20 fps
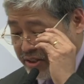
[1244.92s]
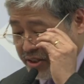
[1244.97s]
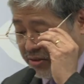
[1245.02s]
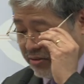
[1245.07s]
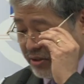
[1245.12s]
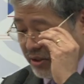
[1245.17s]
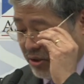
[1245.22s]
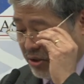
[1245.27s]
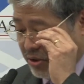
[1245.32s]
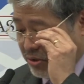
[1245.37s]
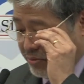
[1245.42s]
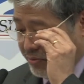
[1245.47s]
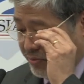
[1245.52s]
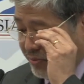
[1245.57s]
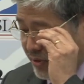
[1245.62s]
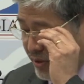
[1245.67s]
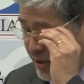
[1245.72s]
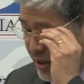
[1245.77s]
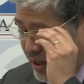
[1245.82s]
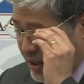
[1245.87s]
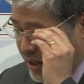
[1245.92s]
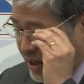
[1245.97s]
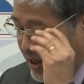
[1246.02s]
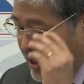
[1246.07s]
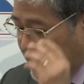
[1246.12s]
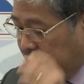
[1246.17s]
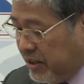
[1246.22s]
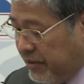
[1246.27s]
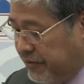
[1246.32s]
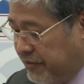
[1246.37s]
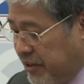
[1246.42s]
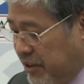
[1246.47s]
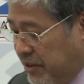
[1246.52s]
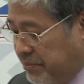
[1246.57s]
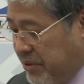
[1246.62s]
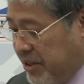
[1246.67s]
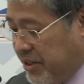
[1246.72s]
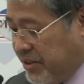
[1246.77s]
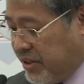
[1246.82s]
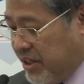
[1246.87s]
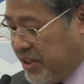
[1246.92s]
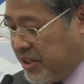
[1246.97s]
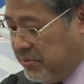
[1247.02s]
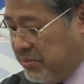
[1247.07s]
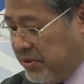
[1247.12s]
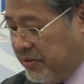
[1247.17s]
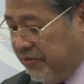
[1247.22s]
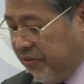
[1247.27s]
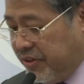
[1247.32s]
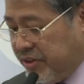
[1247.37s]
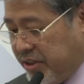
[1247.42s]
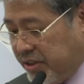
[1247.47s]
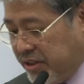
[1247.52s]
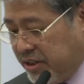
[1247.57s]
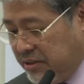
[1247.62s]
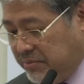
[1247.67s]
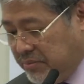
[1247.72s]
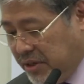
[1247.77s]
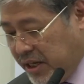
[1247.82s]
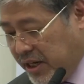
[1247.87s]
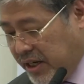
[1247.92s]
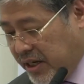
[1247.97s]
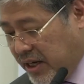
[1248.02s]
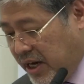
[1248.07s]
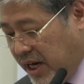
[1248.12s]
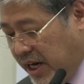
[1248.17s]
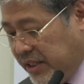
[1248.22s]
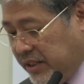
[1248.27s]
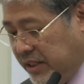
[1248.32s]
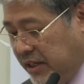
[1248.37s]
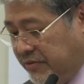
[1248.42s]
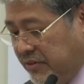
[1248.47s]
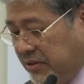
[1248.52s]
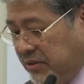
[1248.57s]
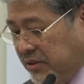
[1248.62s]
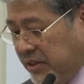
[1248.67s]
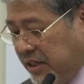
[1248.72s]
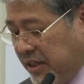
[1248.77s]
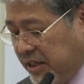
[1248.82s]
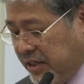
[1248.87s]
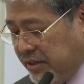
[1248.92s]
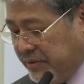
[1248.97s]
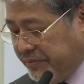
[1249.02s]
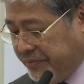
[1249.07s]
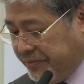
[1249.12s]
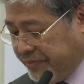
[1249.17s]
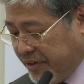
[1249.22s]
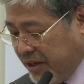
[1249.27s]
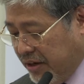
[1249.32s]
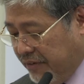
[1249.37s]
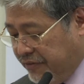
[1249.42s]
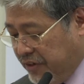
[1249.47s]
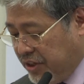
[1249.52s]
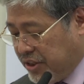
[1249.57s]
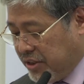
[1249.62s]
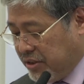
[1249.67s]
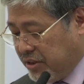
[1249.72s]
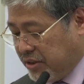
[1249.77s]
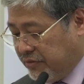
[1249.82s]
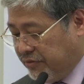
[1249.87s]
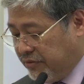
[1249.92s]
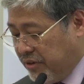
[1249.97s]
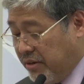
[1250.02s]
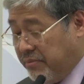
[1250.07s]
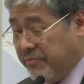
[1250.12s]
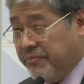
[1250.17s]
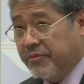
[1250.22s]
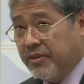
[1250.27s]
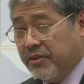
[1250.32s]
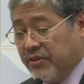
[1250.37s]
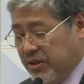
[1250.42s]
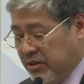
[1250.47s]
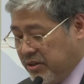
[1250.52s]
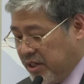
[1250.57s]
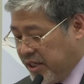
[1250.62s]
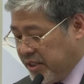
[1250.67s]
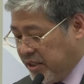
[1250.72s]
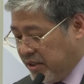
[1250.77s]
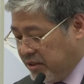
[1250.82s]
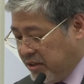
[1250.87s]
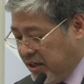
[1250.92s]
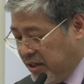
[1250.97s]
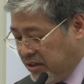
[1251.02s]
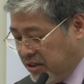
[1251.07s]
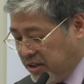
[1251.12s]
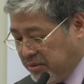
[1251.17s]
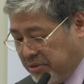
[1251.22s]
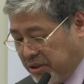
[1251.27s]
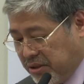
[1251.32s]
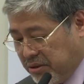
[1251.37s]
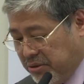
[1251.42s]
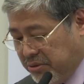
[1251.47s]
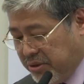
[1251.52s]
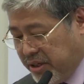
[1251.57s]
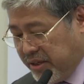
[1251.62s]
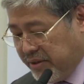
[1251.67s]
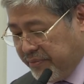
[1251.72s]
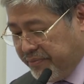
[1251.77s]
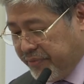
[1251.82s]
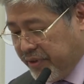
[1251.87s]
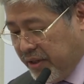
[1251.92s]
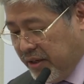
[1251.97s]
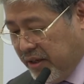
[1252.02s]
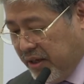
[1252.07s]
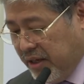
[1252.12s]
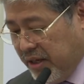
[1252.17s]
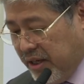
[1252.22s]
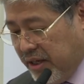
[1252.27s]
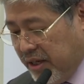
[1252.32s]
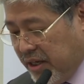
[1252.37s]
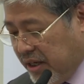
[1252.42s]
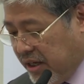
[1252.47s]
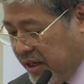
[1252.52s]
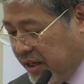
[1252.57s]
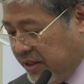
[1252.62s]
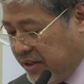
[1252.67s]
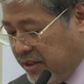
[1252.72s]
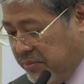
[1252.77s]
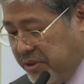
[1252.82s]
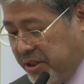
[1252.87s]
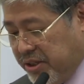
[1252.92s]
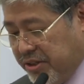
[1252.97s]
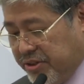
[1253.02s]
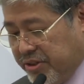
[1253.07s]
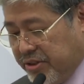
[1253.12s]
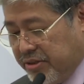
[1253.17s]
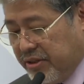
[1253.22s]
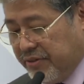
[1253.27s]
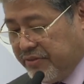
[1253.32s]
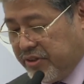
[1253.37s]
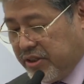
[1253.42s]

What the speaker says: year alone, the Philippines has been visited by high-level officials from the United Kingdom, including the Minister of